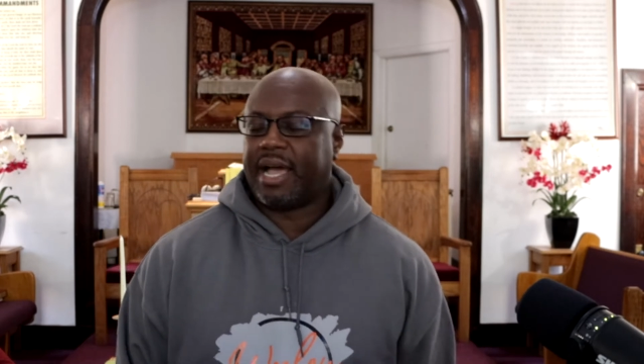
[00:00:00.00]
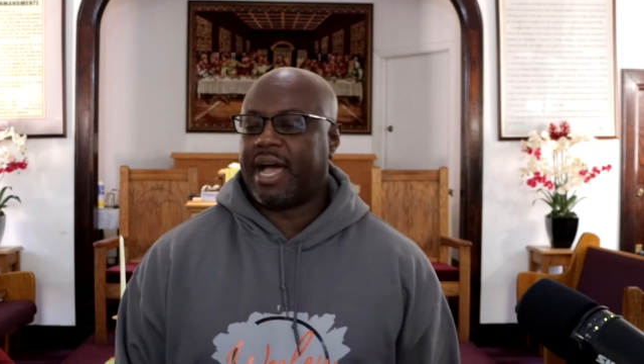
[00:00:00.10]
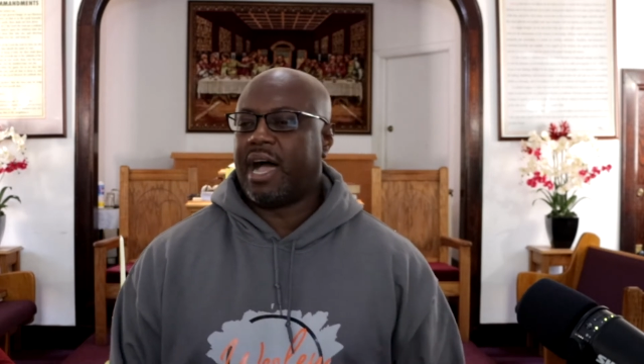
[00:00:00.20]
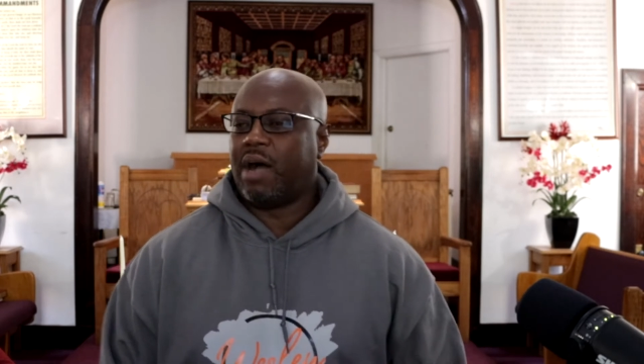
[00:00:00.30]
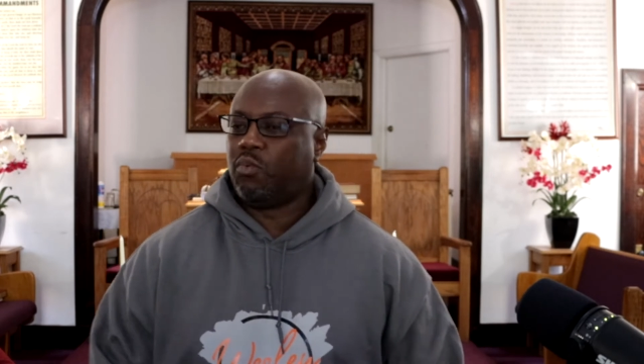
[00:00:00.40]

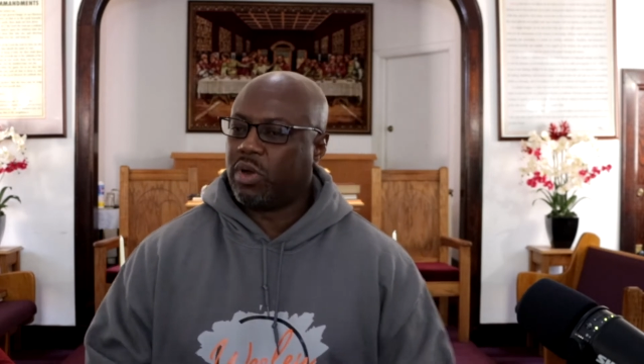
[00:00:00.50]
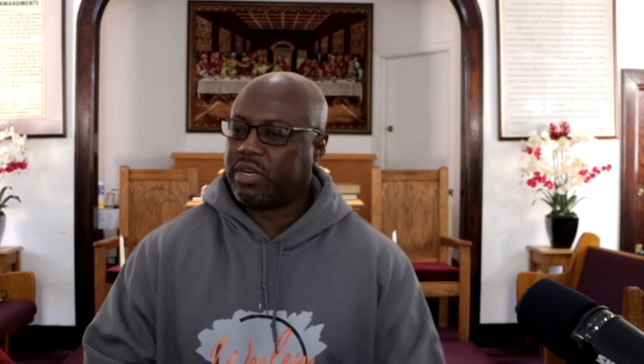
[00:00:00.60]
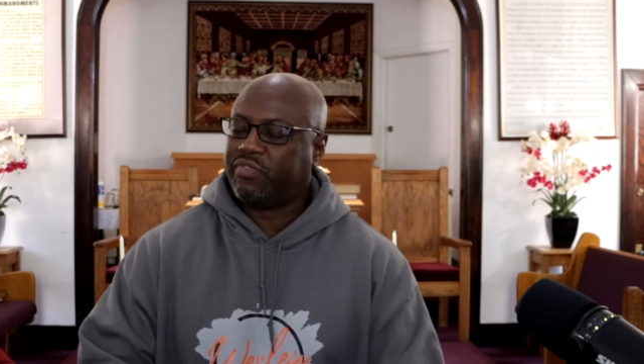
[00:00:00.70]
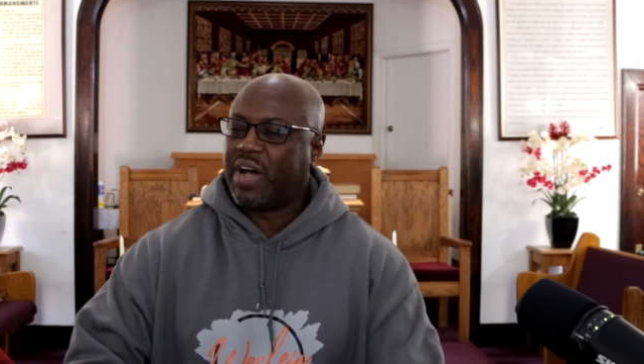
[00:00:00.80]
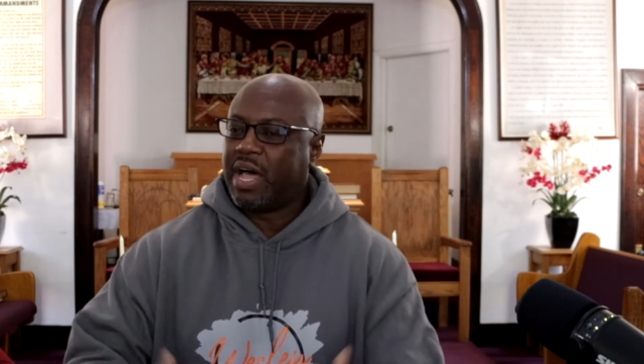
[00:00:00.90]
I
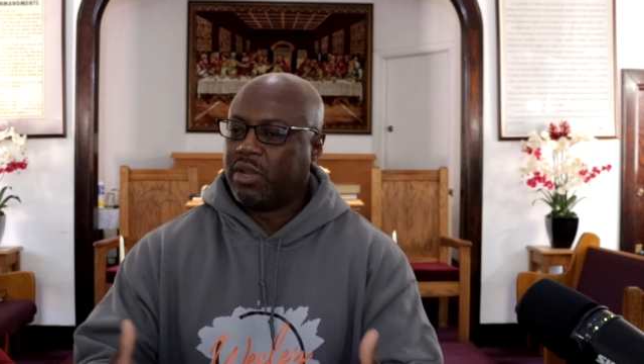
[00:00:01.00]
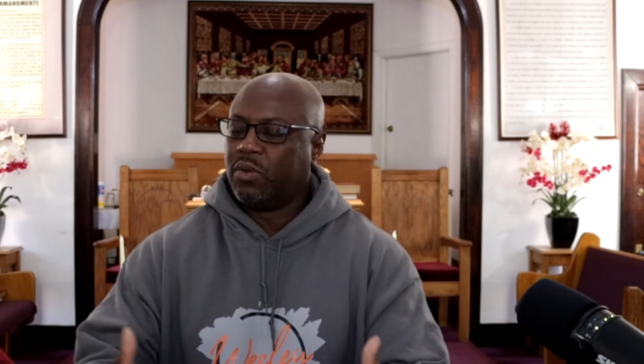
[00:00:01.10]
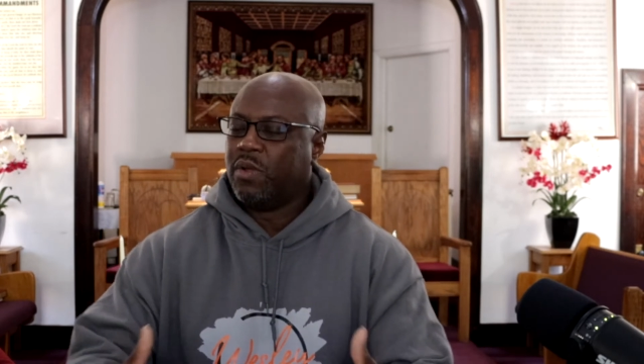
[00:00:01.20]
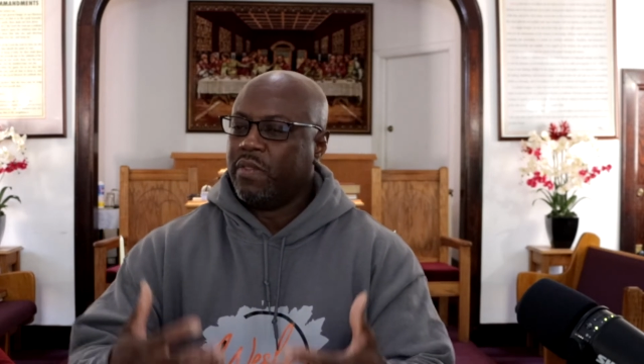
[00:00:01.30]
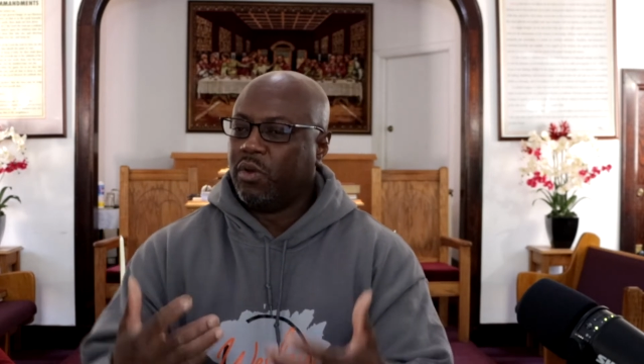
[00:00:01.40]
want to
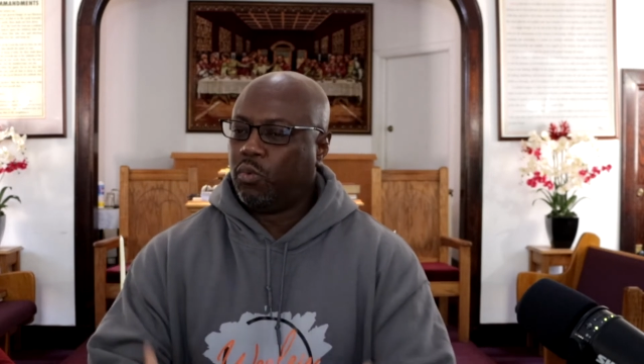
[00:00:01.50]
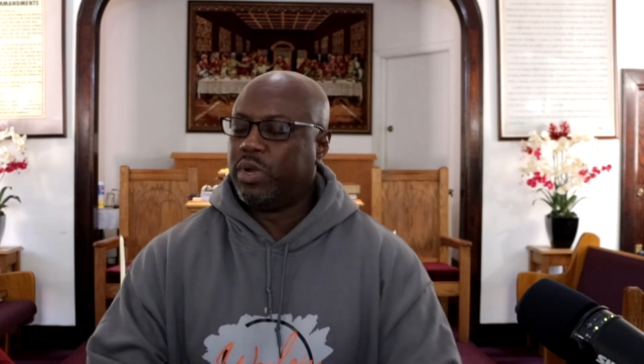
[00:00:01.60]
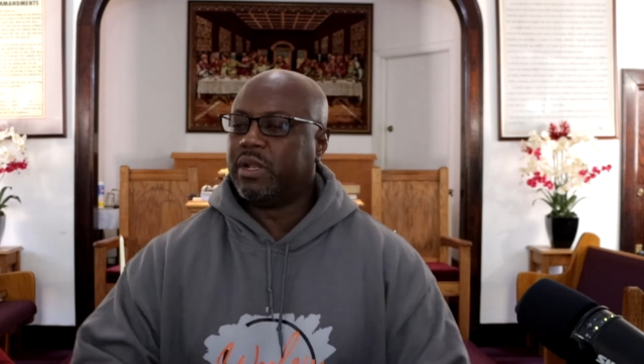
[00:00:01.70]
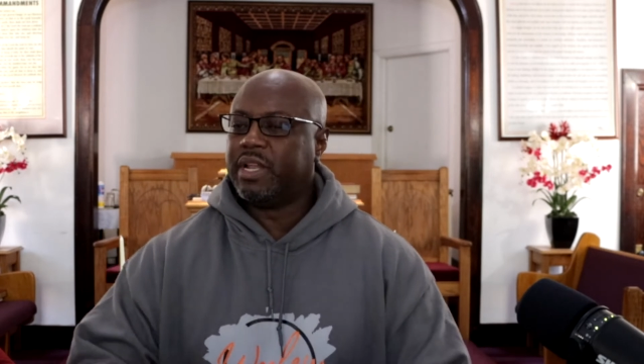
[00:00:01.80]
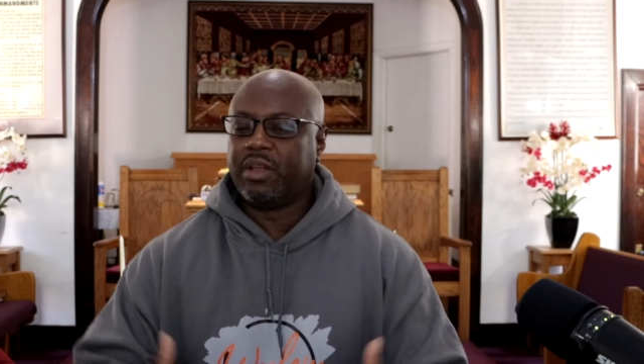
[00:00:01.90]
follow the
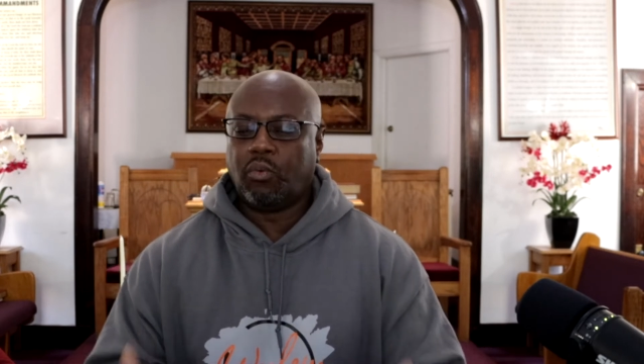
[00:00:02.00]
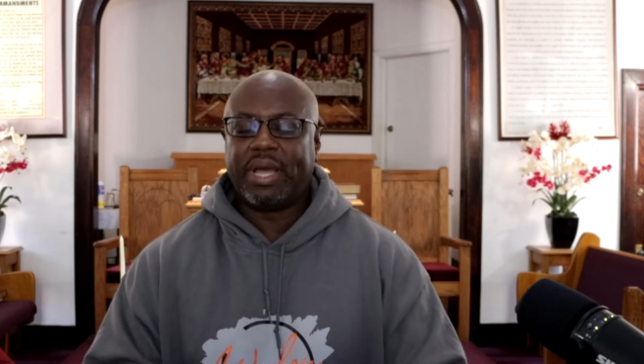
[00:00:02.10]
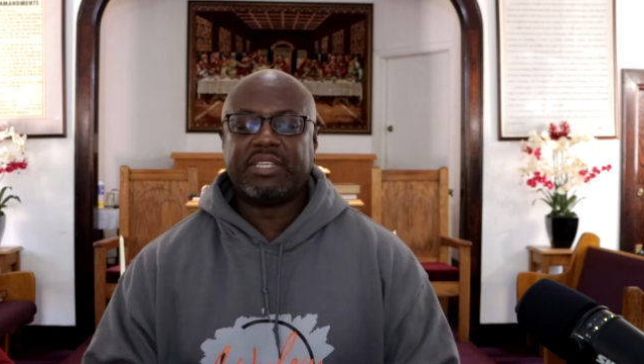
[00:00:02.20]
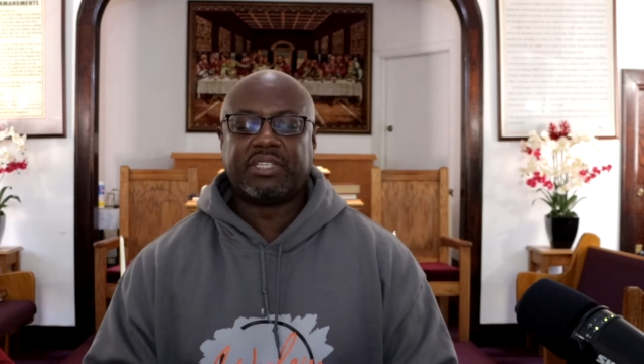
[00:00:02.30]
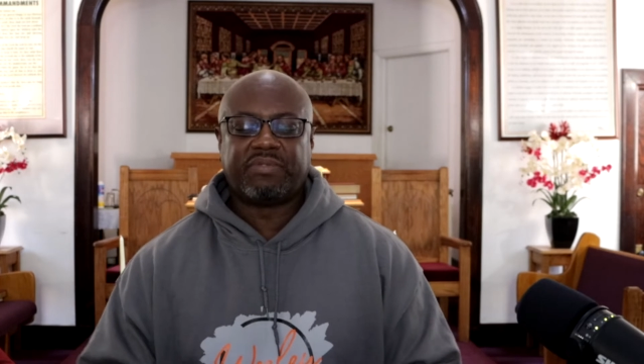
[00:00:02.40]
will and the
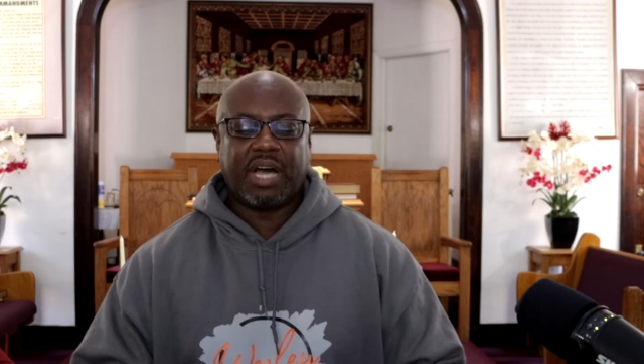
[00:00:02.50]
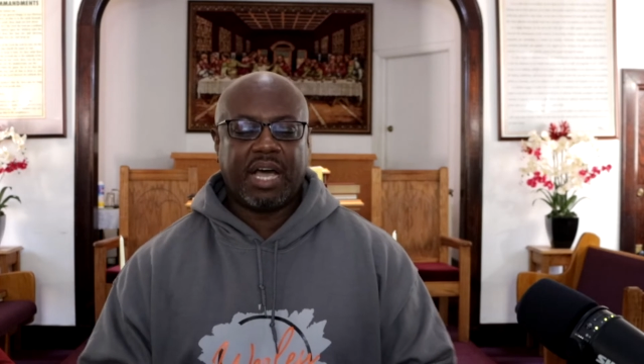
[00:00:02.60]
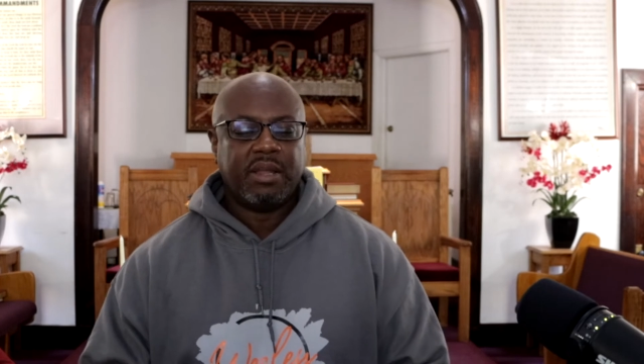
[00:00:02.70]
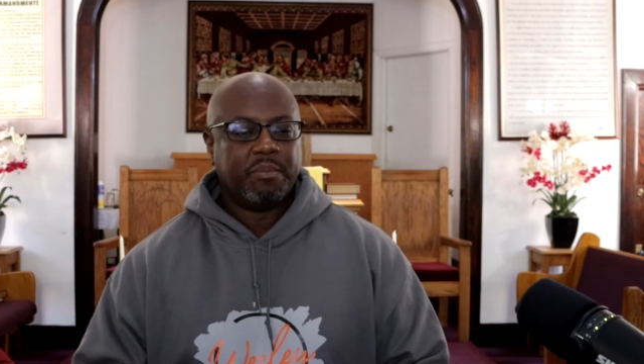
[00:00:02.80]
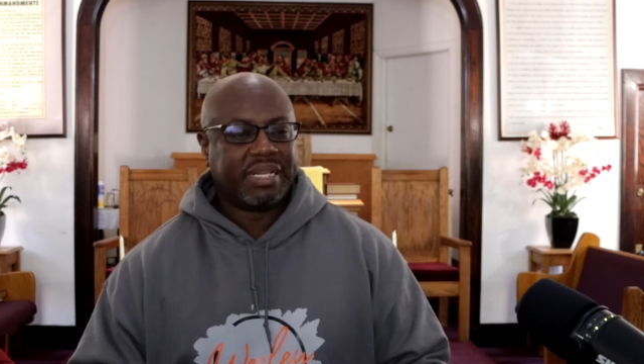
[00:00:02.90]
ways of God,